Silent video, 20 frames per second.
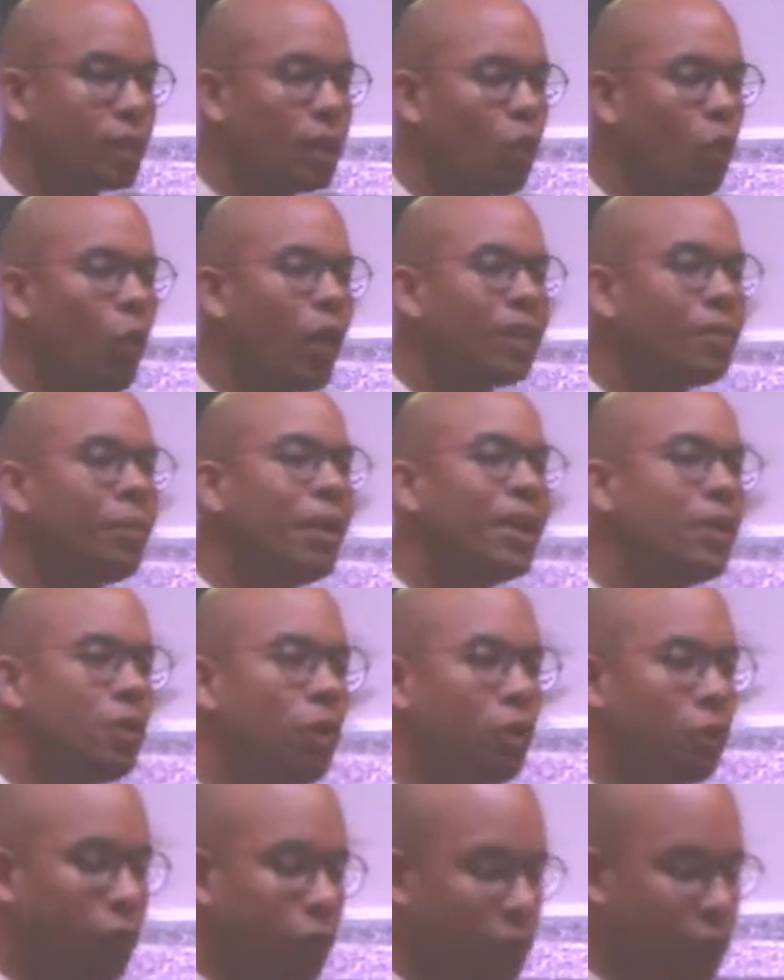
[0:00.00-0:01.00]
What may
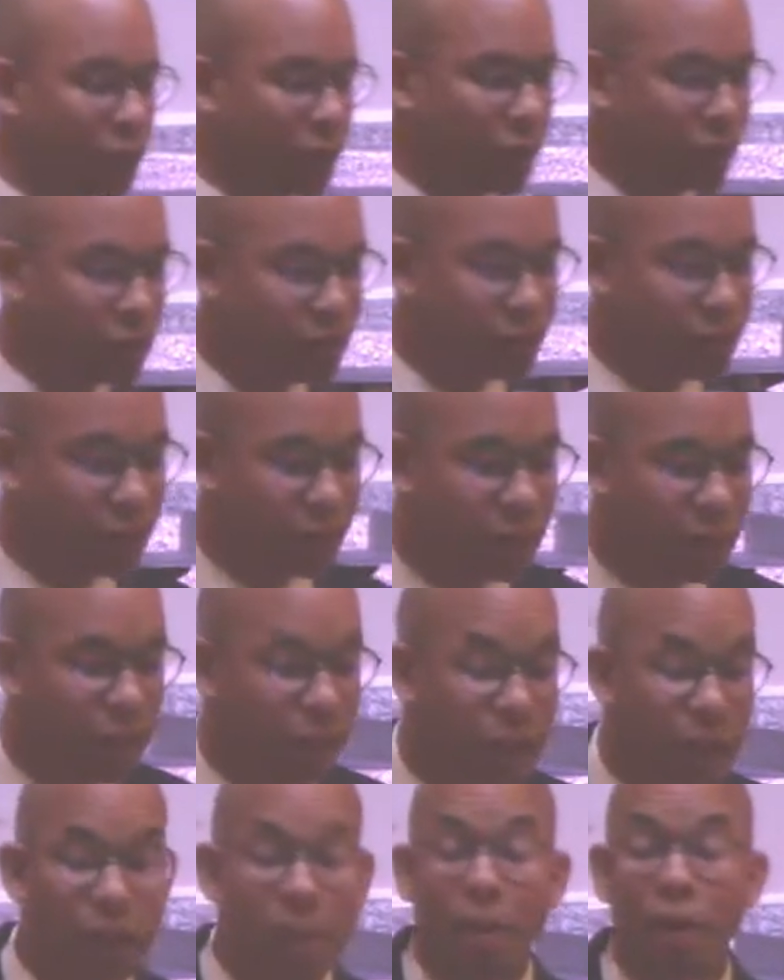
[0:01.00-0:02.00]
others
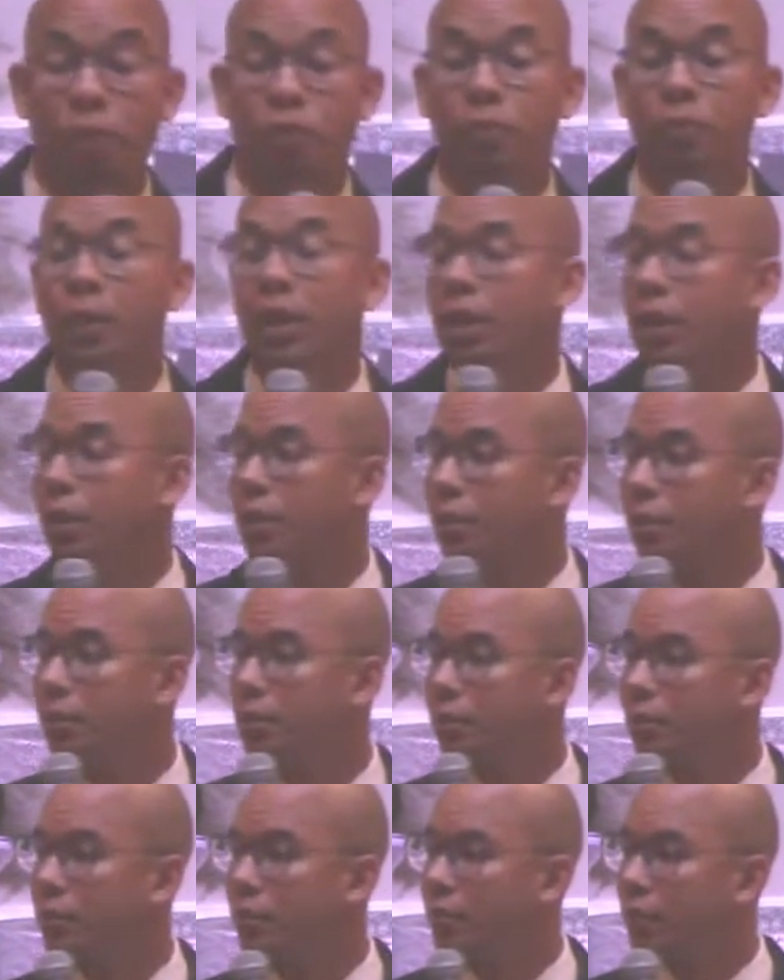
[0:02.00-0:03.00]
think about me?
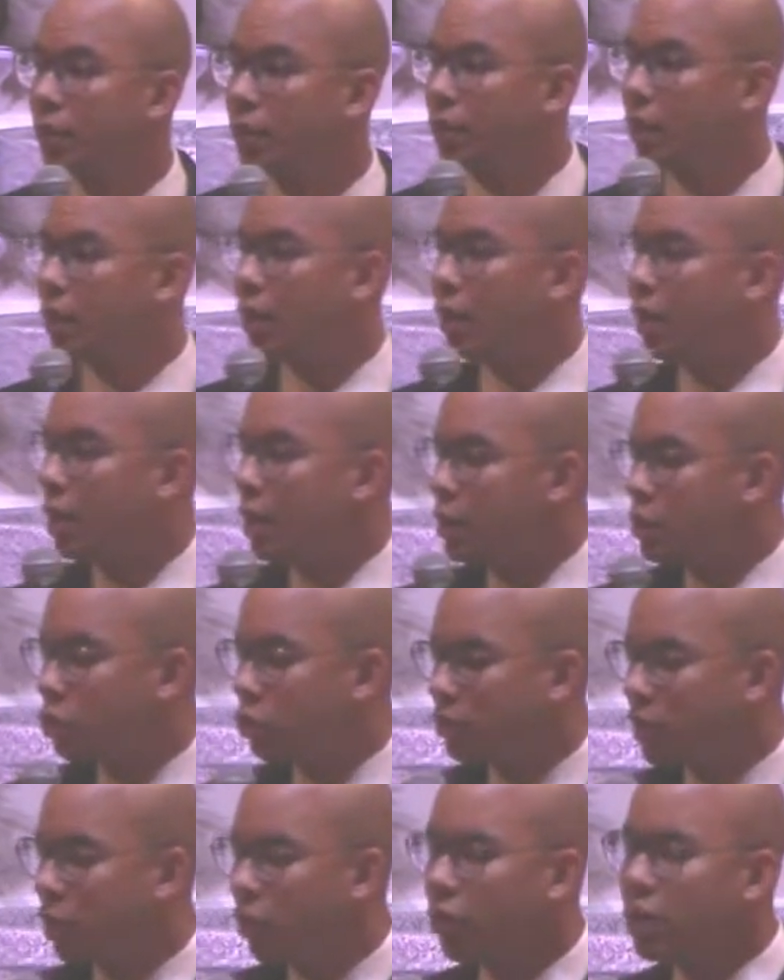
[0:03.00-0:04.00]
So
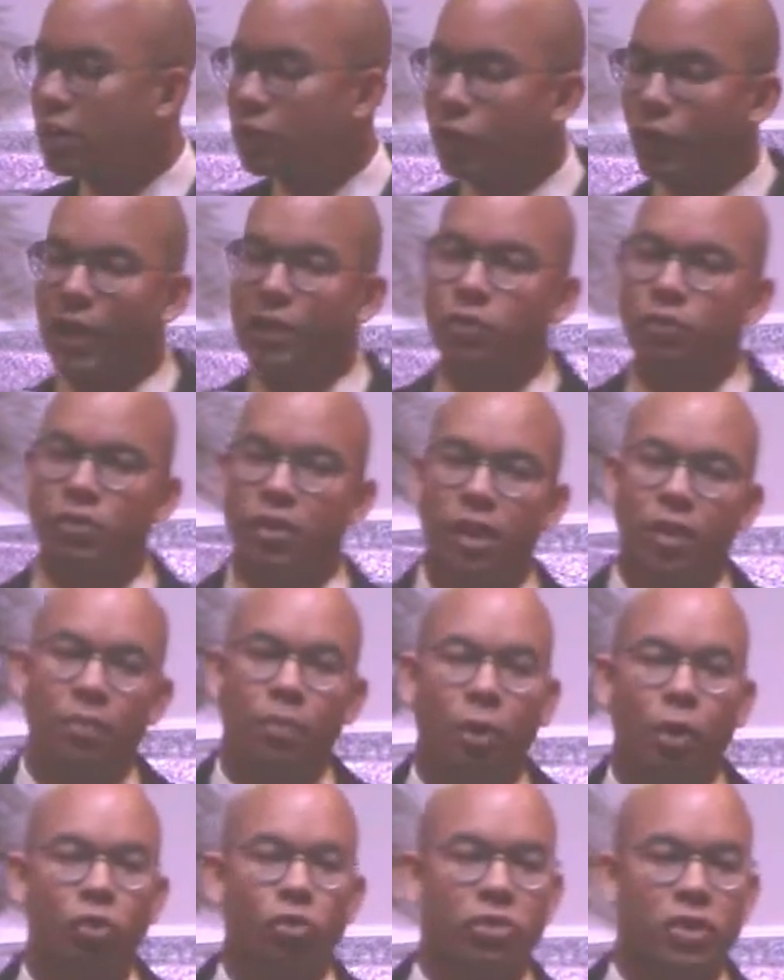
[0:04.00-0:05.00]
the Lord is trying to tell
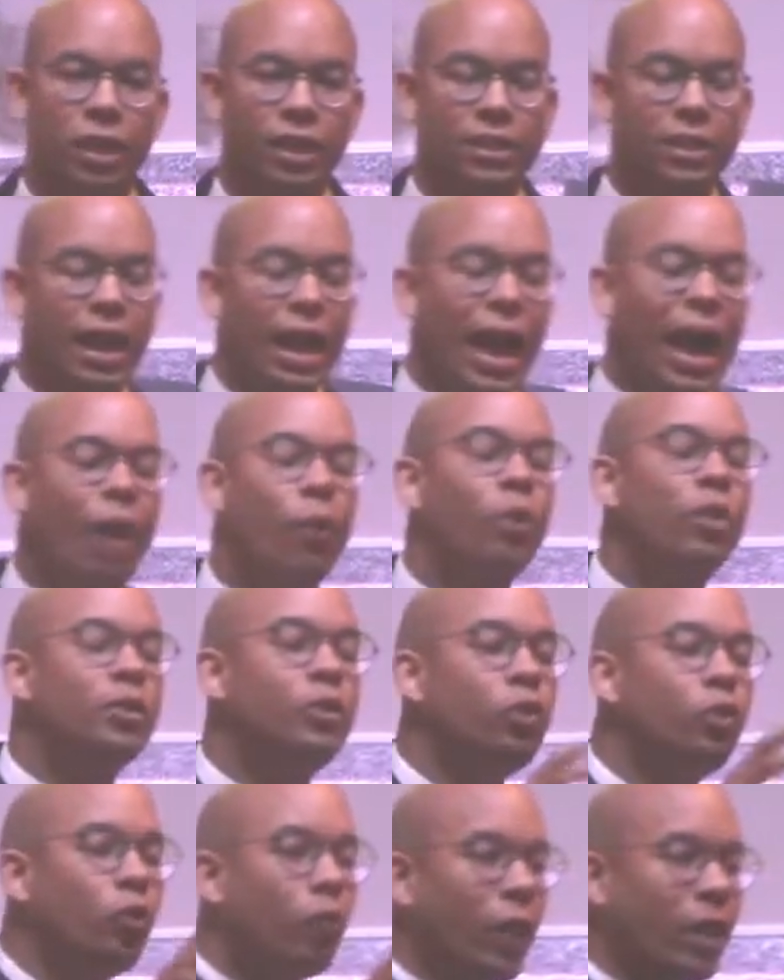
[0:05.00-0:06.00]
Moses, I will
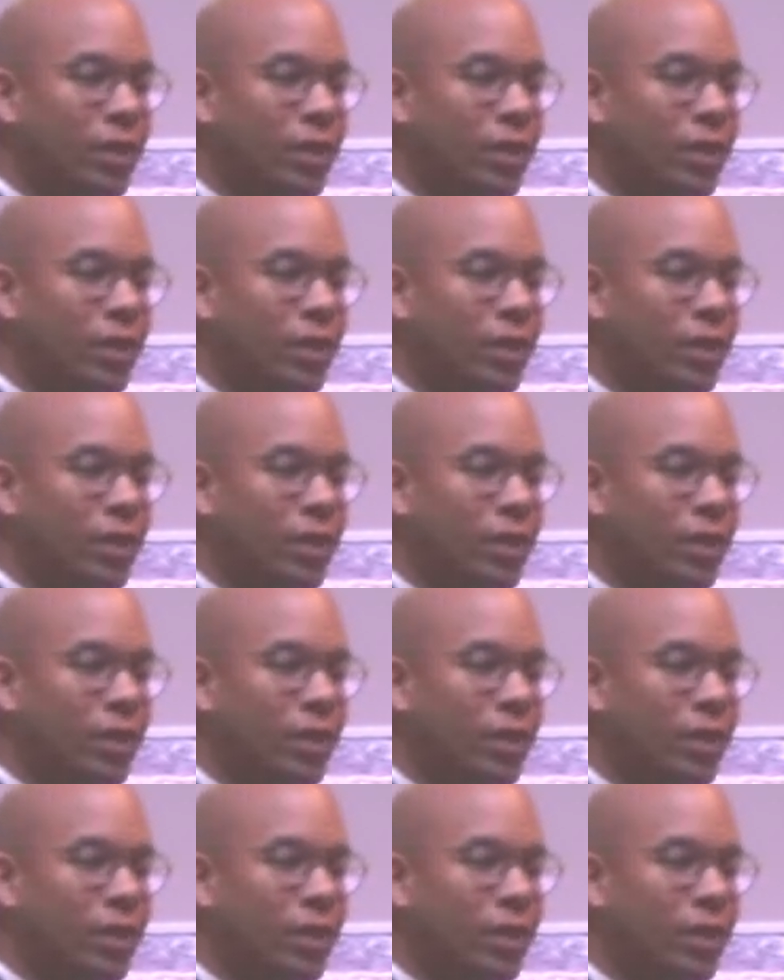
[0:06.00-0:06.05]
do great